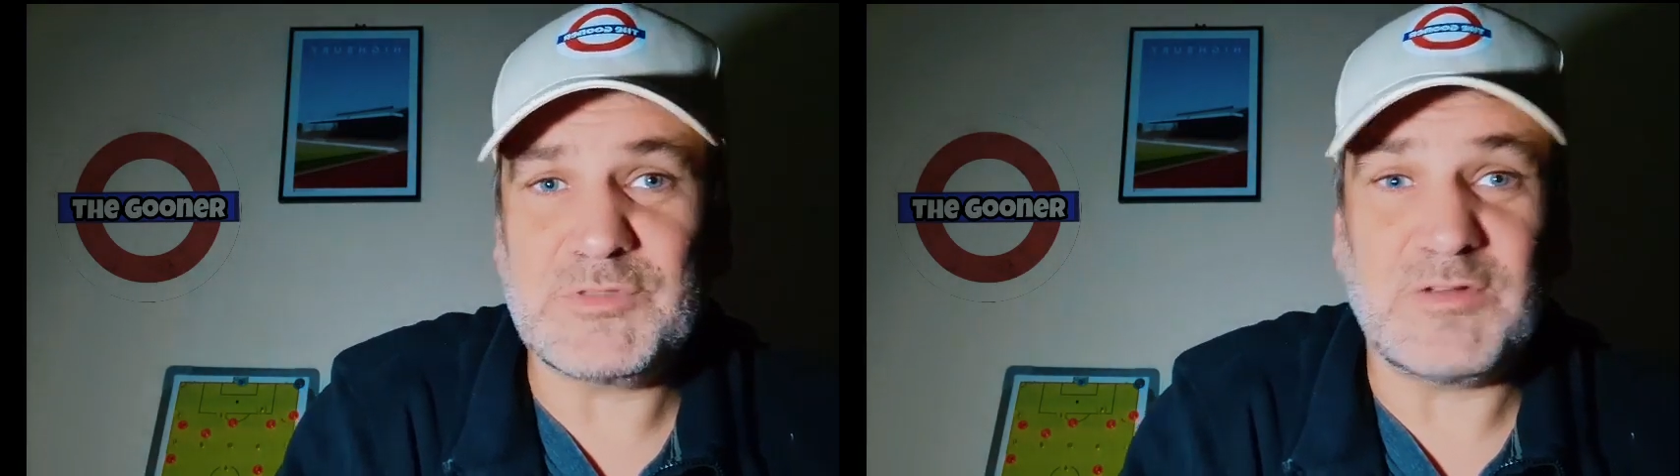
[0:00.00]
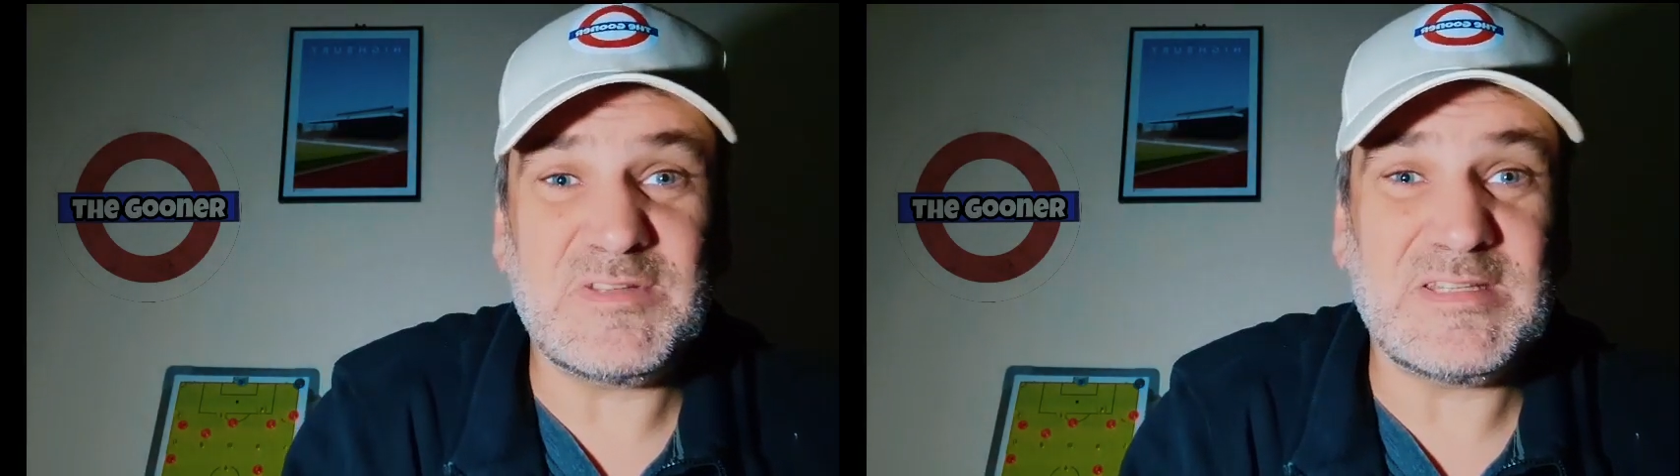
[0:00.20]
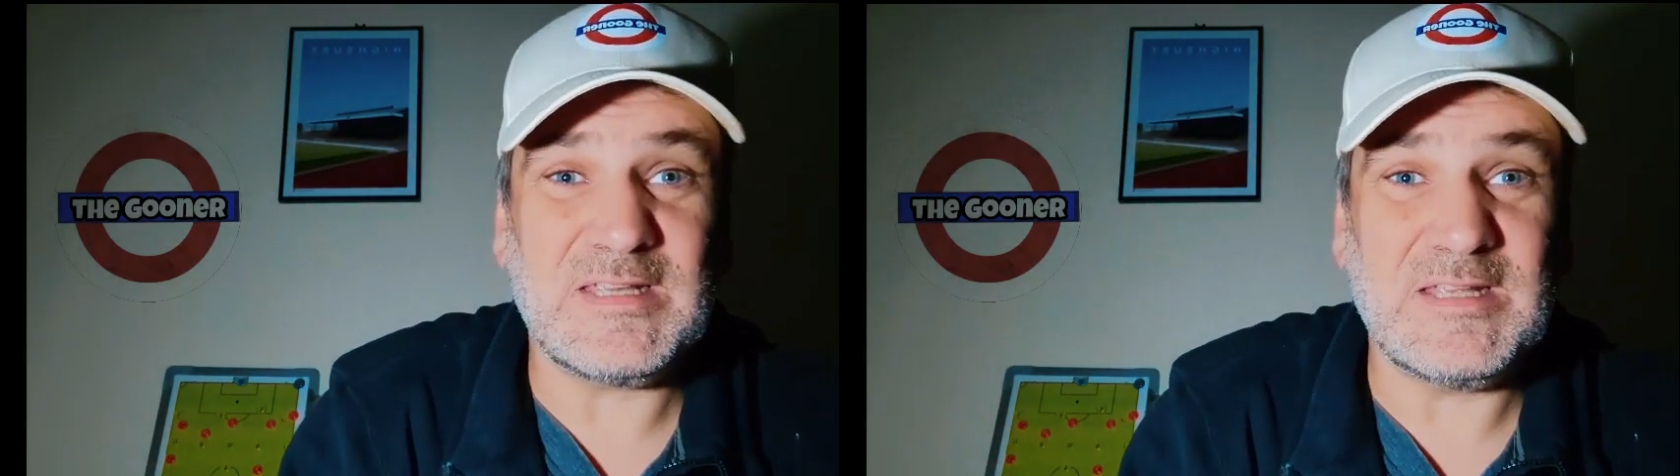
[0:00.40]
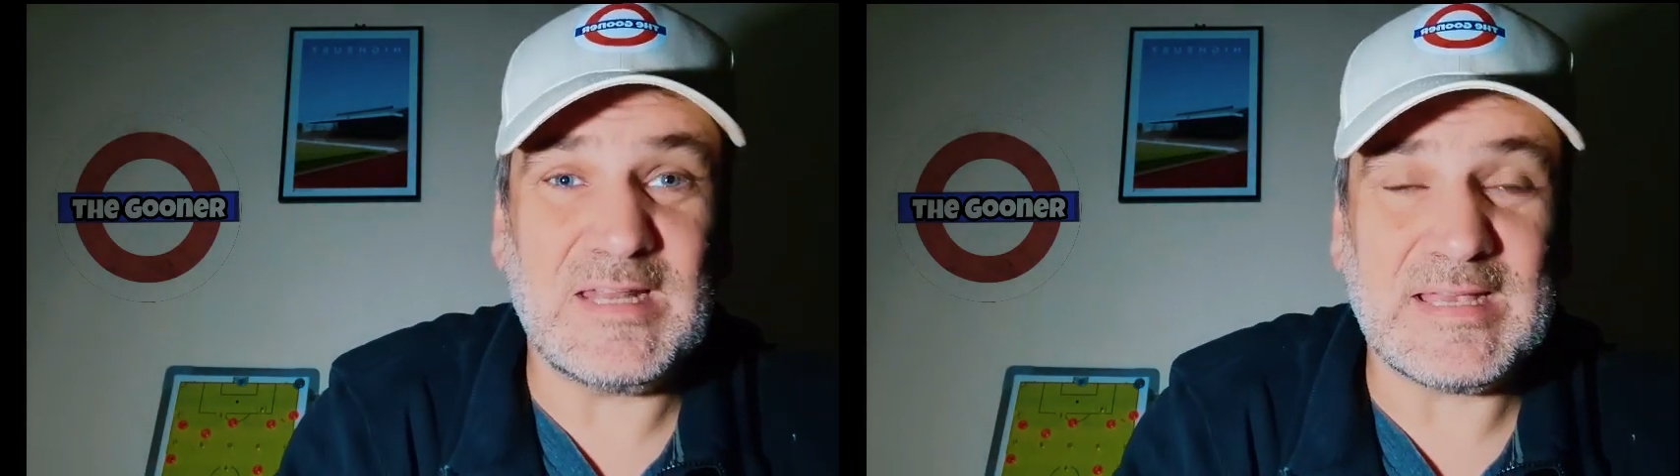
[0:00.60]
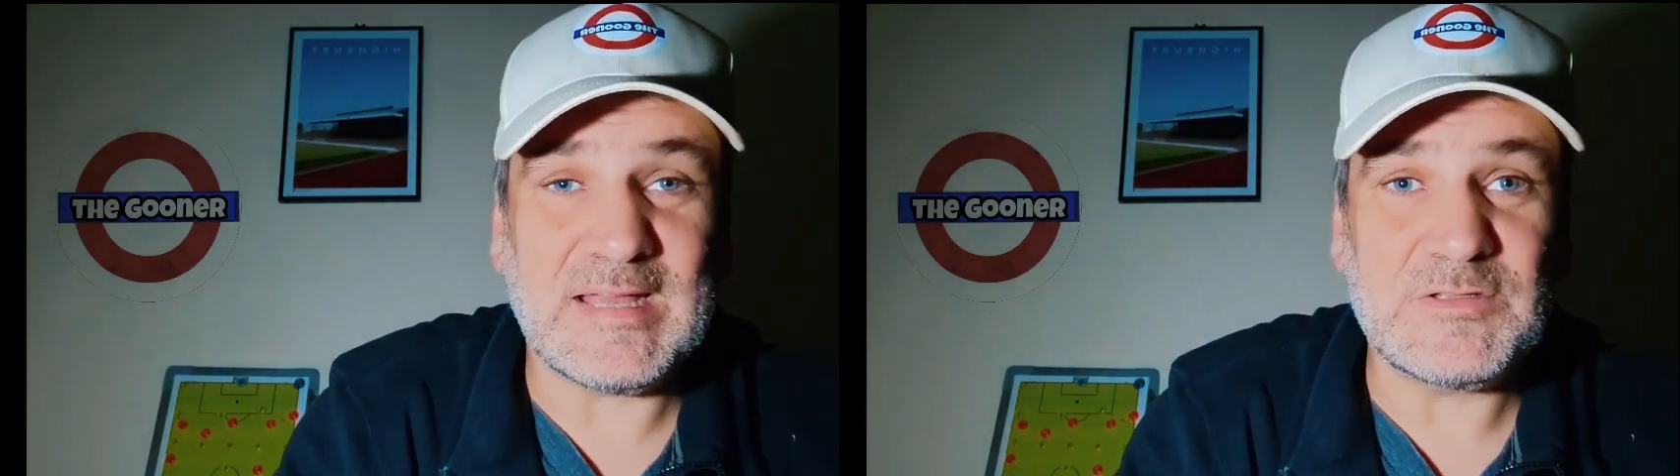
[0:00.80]
don't stick
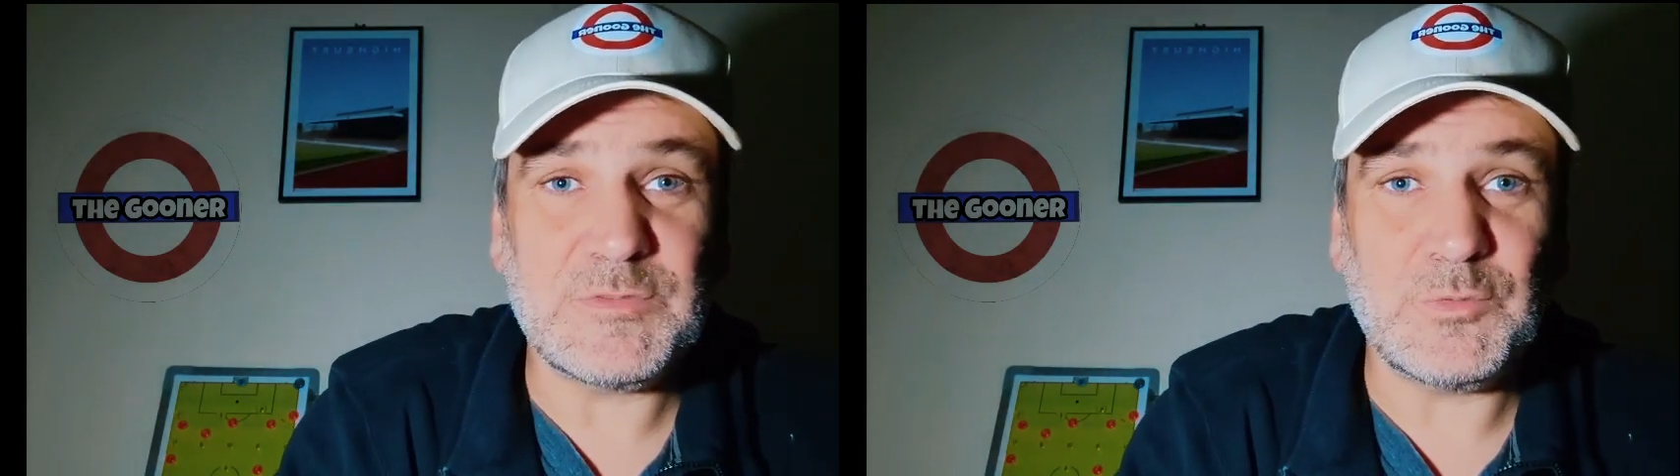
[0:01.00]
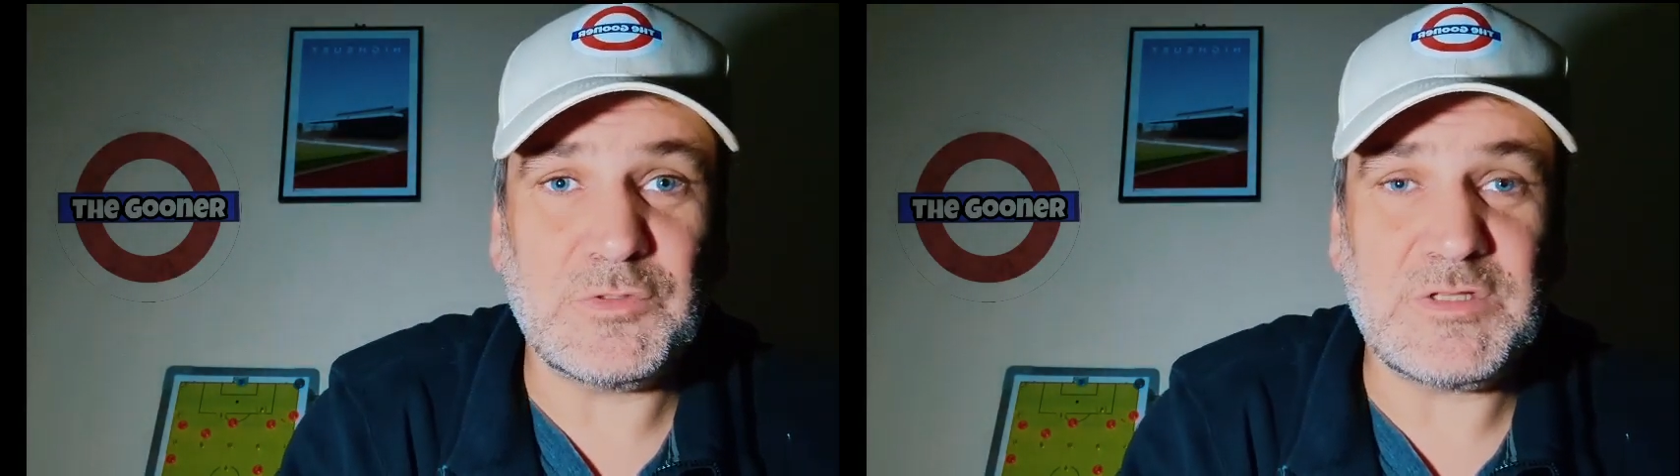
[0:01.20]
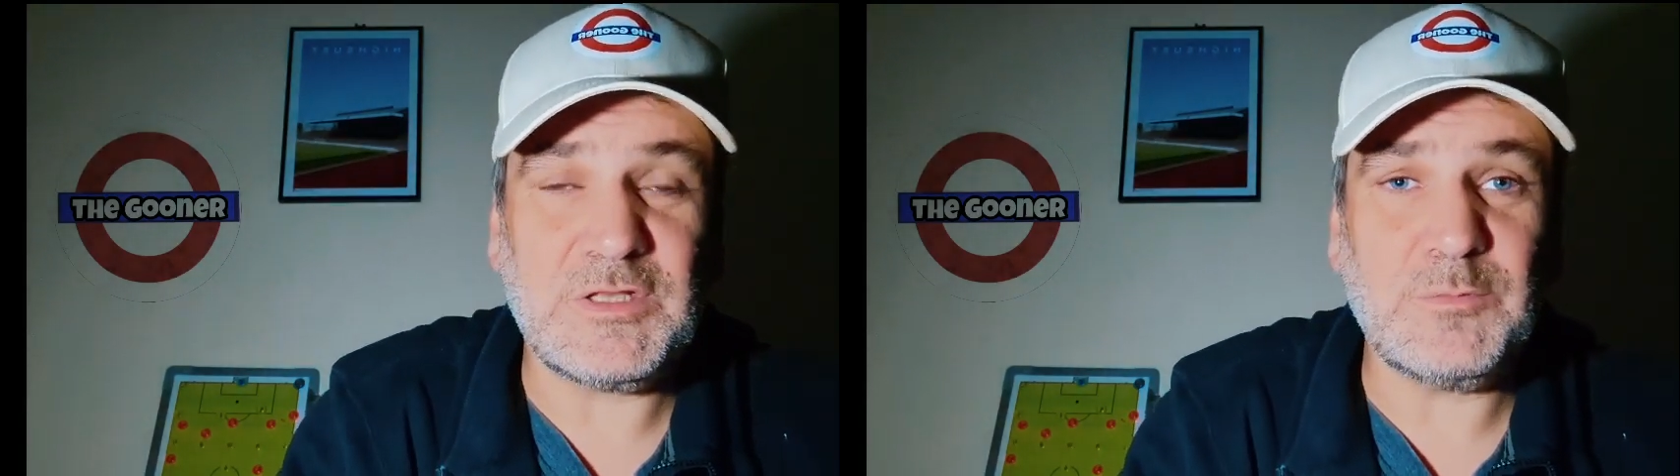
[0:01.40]
your leg out towards it.